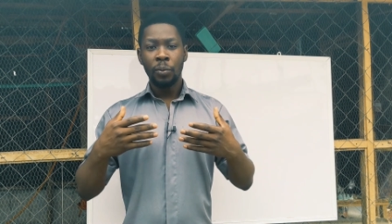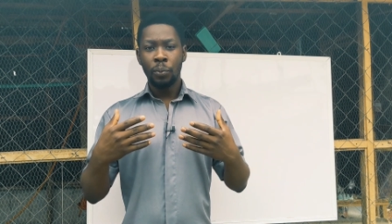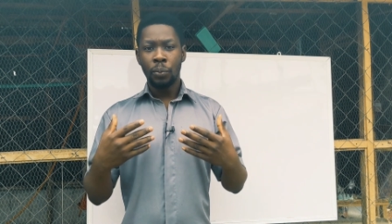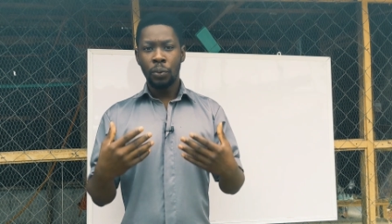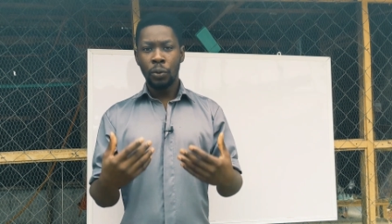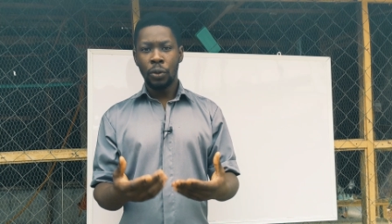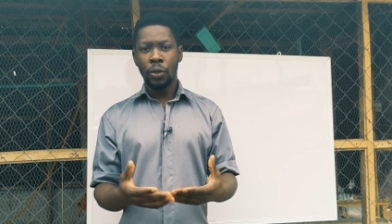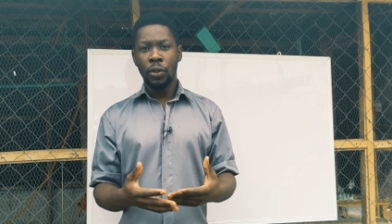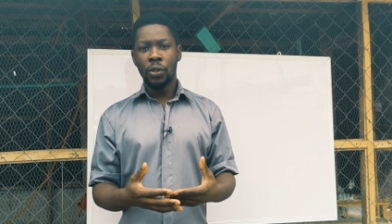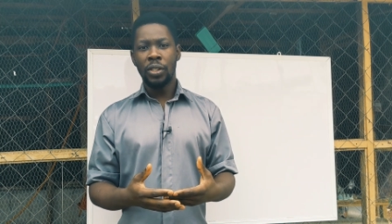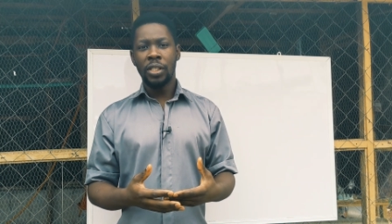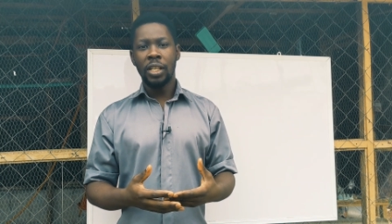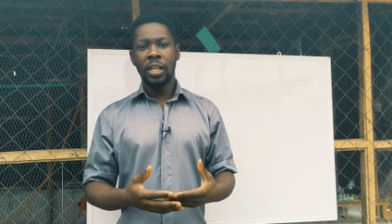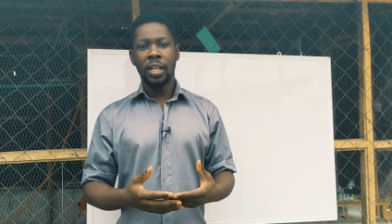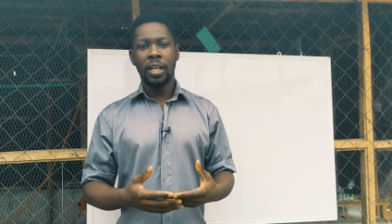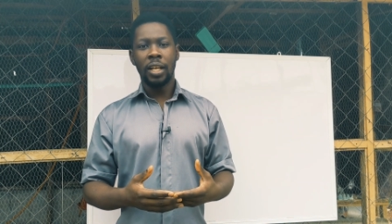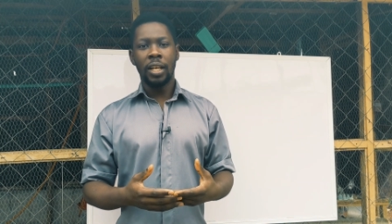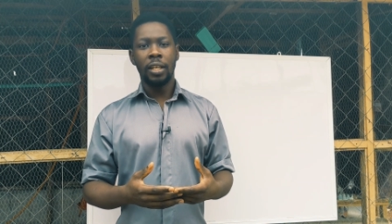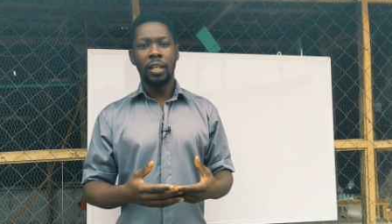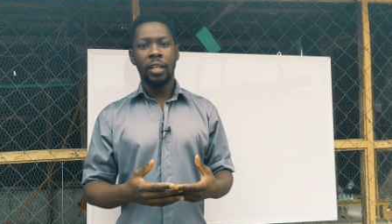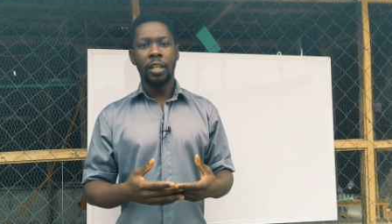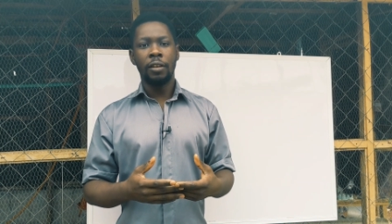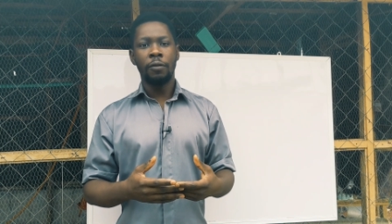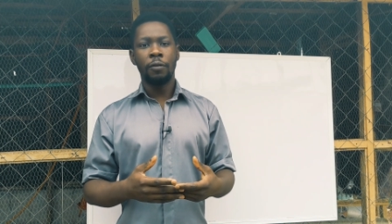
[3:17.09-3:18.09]
products that
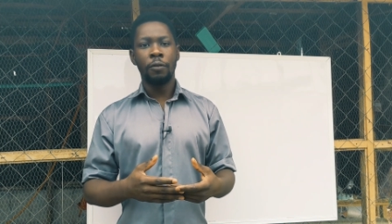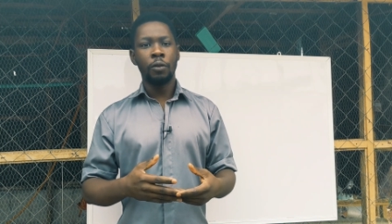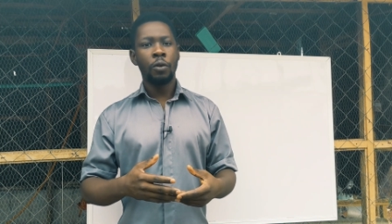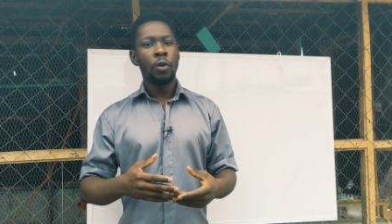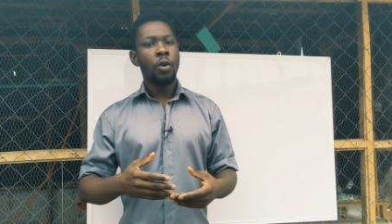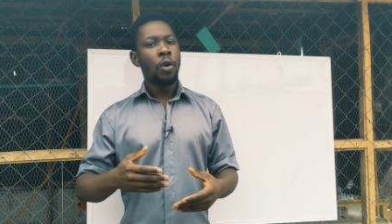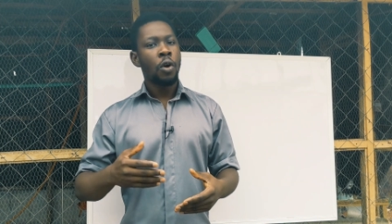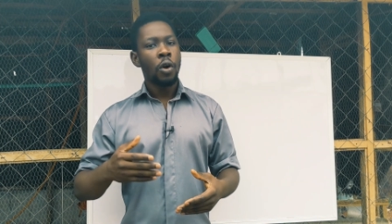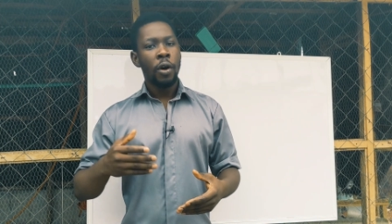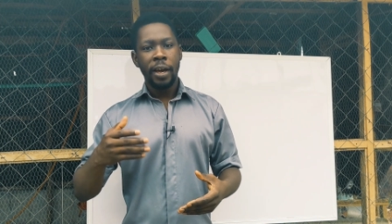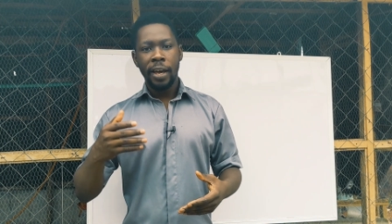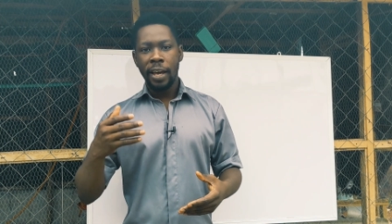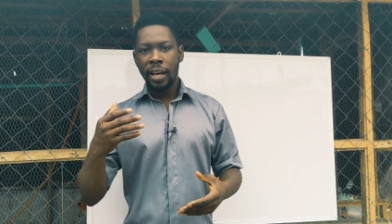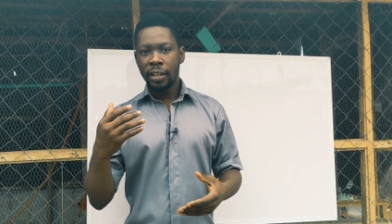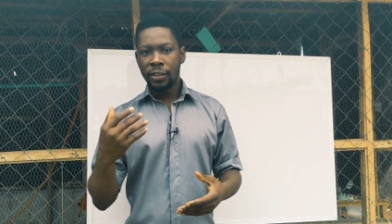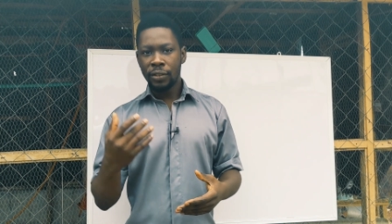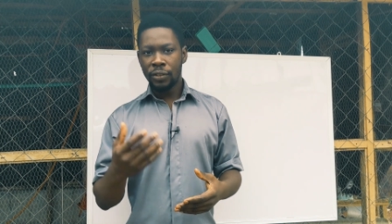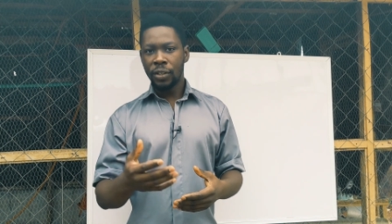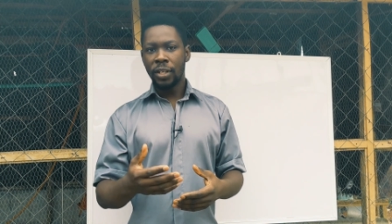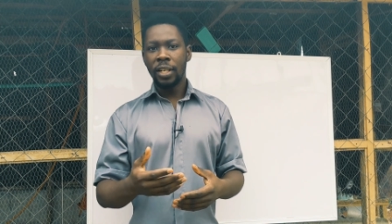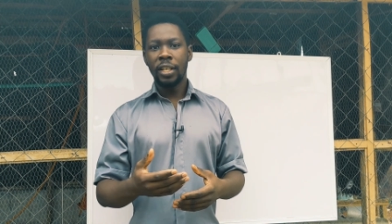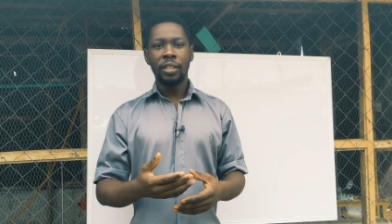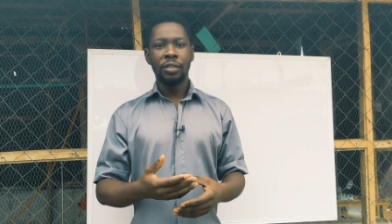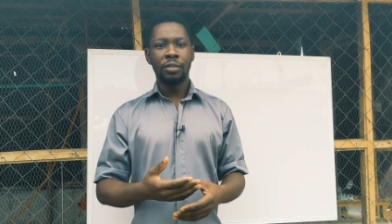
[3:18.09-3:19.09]
can give you
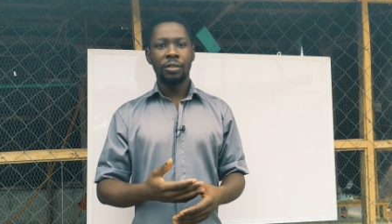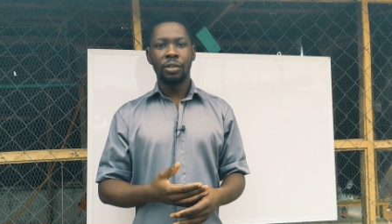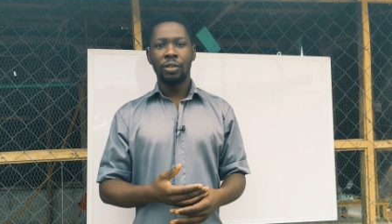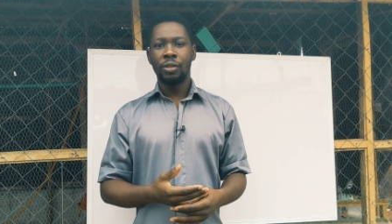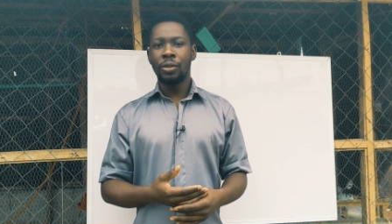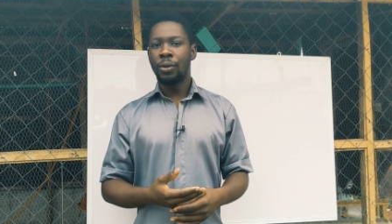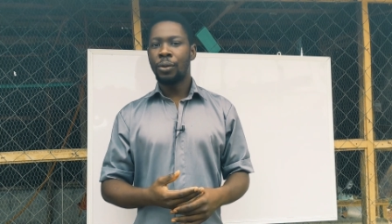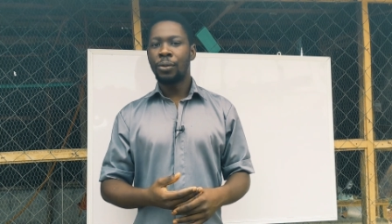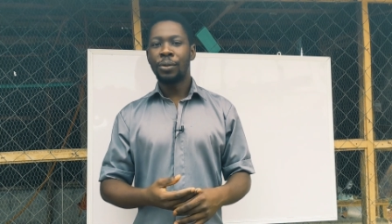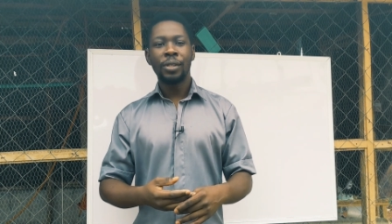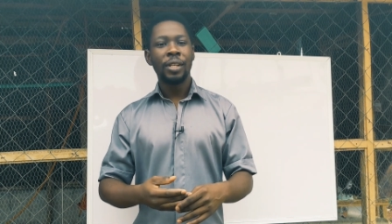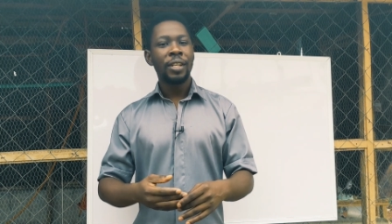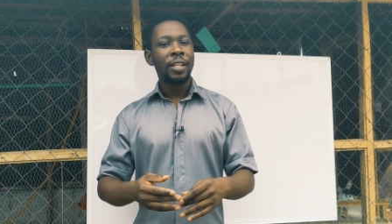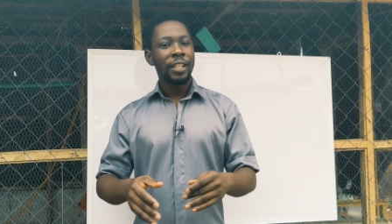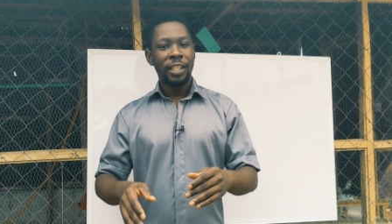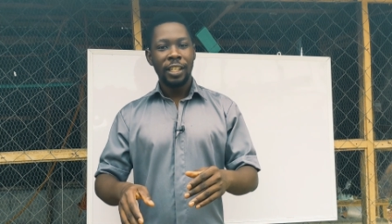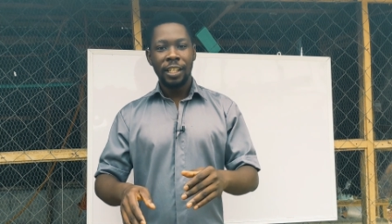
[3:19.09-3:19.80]
excellent results